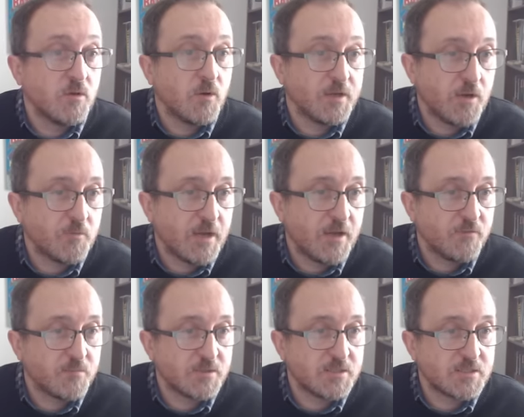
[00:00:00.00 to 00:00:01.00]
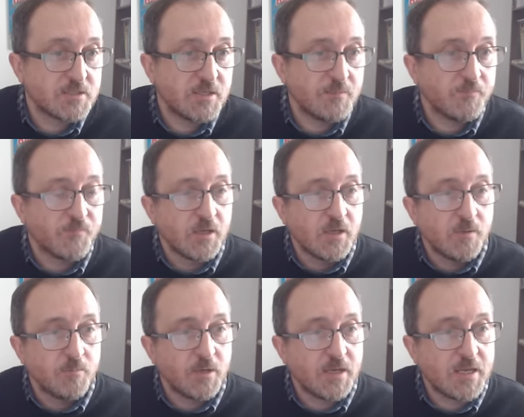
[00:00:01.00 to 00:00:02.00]
who I don't have in this team,
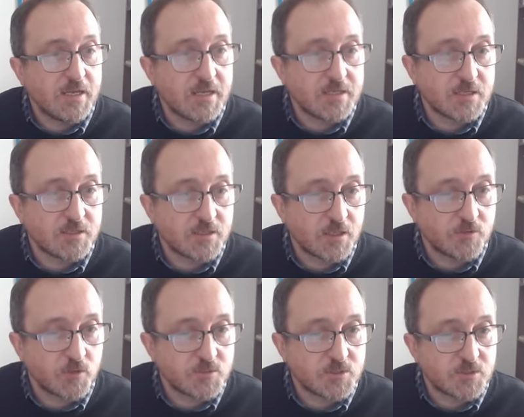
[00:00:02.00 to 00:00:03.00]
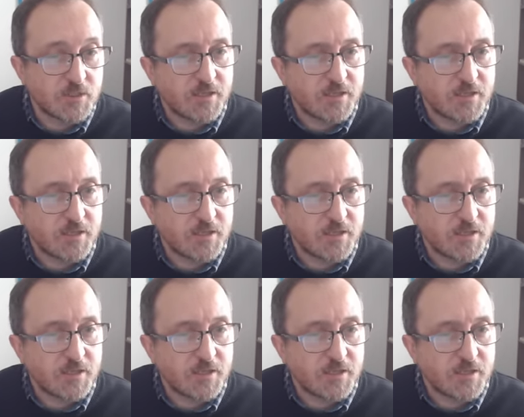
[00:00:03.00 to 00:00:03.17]
but he is another option there.